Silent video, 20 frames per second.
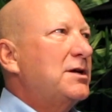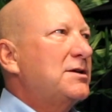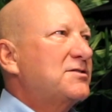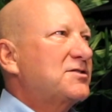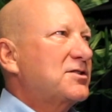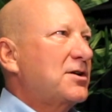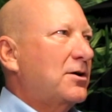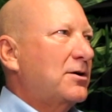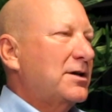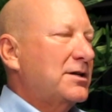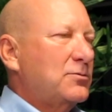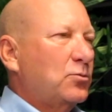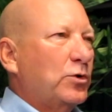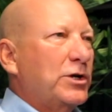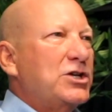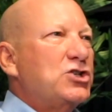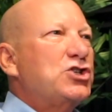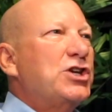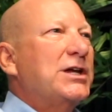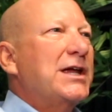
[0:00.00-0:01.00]
started
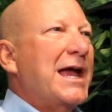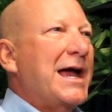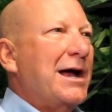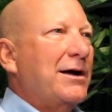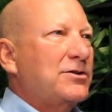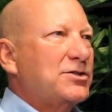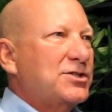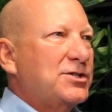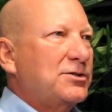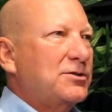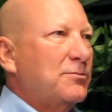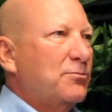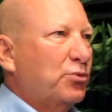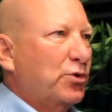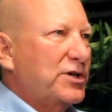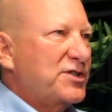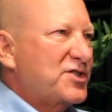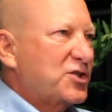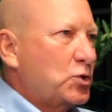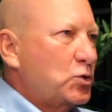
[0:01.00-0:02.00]
reaching out to
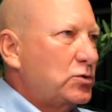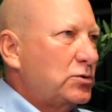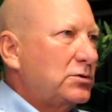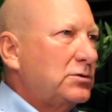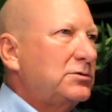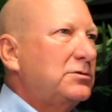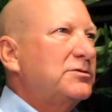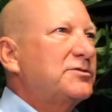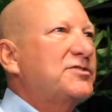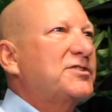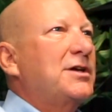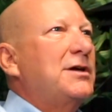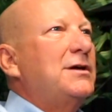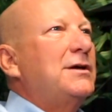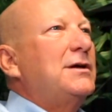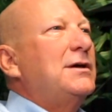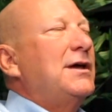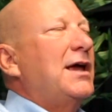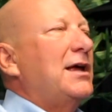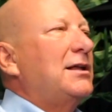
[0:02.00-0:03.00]
preschools,
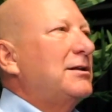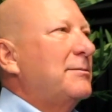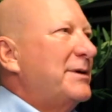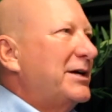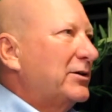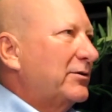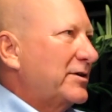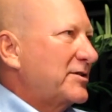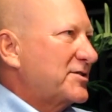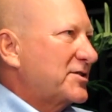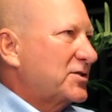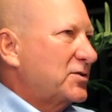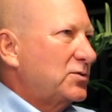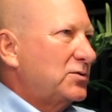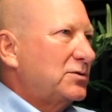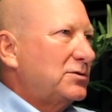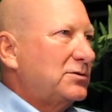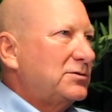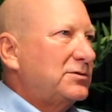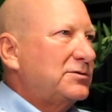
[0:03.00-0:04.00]
elementary
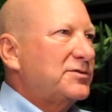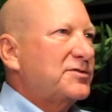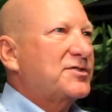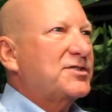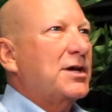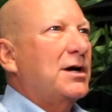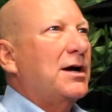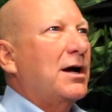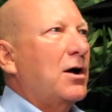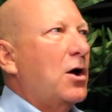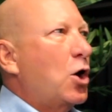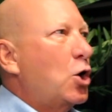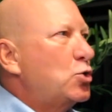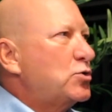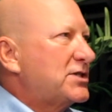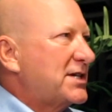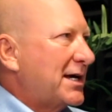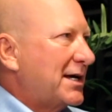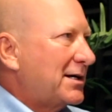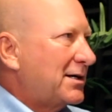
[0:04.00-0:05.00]
schools,
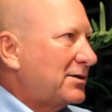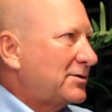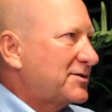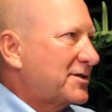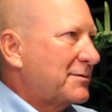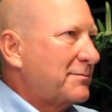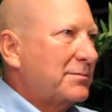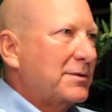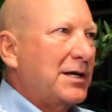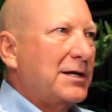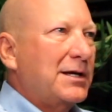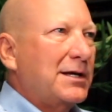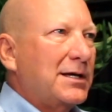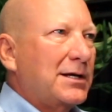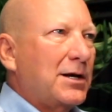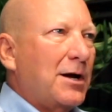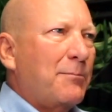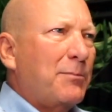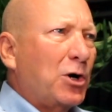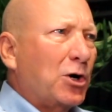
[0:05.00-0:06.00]
hotels and
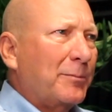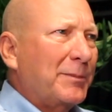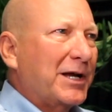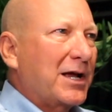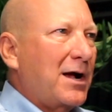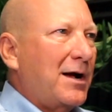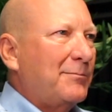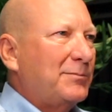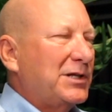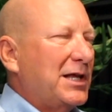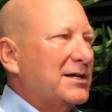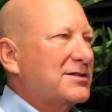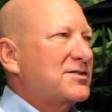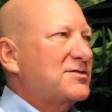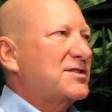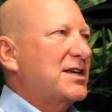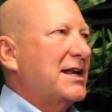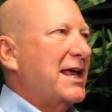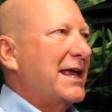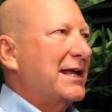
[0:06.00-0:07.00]
apartment
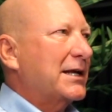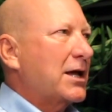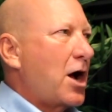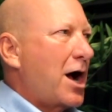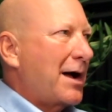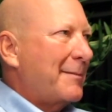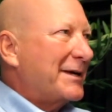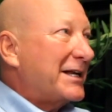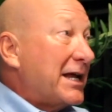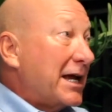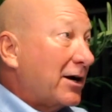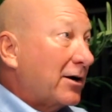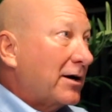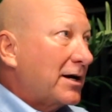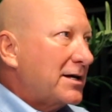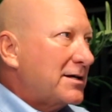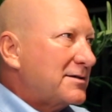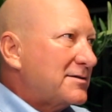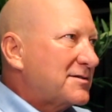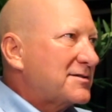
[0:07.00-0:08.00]
complexes that had common
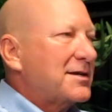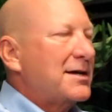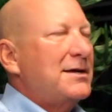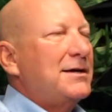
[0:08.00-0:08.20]
areas.